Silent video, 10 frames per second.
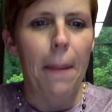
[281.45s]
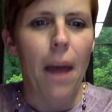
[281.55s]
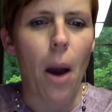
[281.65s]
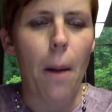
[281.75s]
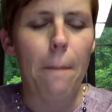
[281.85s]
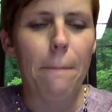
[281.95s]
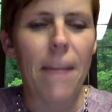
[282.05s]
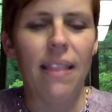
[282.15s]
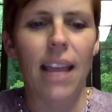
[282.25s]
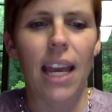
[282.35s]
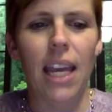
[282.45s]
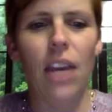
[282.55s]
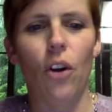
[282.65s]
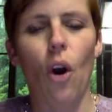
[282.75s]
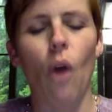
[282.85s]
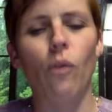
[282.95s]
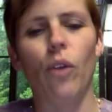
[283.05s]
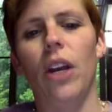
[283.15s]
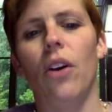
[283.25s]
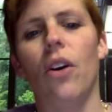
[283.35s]
And that he could
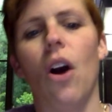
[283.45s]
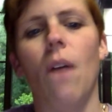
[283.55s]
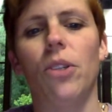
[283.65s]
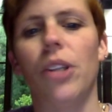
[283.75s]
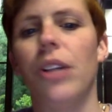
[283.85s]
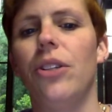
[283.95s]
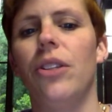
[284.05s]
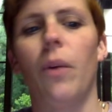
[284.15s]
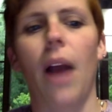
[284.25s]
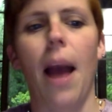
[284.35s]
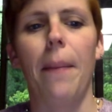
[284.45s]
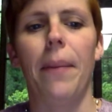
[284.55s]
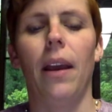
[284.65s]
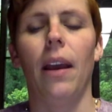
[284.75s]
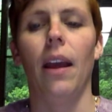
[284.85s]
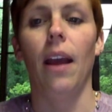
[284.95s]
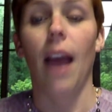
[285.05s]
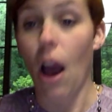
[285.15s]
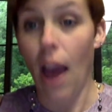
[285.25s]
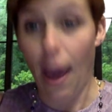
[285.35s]
overhear conversations that were happening
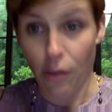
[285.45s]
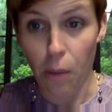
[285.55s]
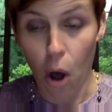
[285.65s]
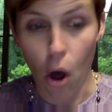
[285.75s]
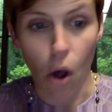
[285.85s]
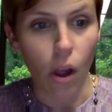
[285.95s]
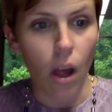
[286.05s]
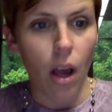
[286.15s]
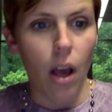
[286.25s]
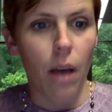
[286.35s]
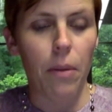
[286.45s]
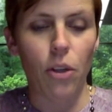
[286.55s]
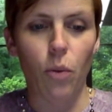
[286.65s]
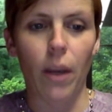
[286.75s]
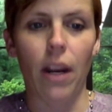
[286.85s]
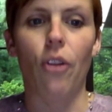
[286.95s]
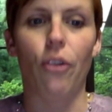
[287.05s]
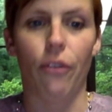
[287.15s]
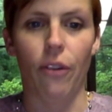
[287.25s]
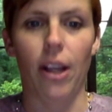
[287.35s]
at the mall between
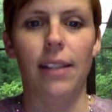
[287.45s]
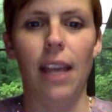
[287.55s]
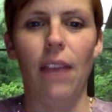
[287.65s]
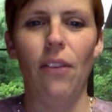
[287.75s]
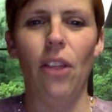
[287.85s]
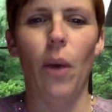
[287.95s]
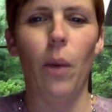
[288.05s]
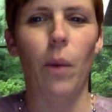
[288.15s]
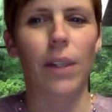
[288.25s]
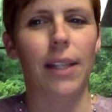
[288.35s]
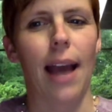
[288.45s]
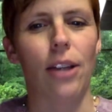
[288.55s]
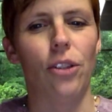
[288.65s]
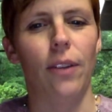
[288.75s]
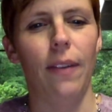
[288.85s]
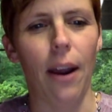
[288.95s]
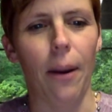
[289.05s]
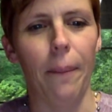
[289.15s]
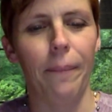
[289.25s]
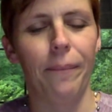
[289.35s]
other friends, even though he wasn't actually there.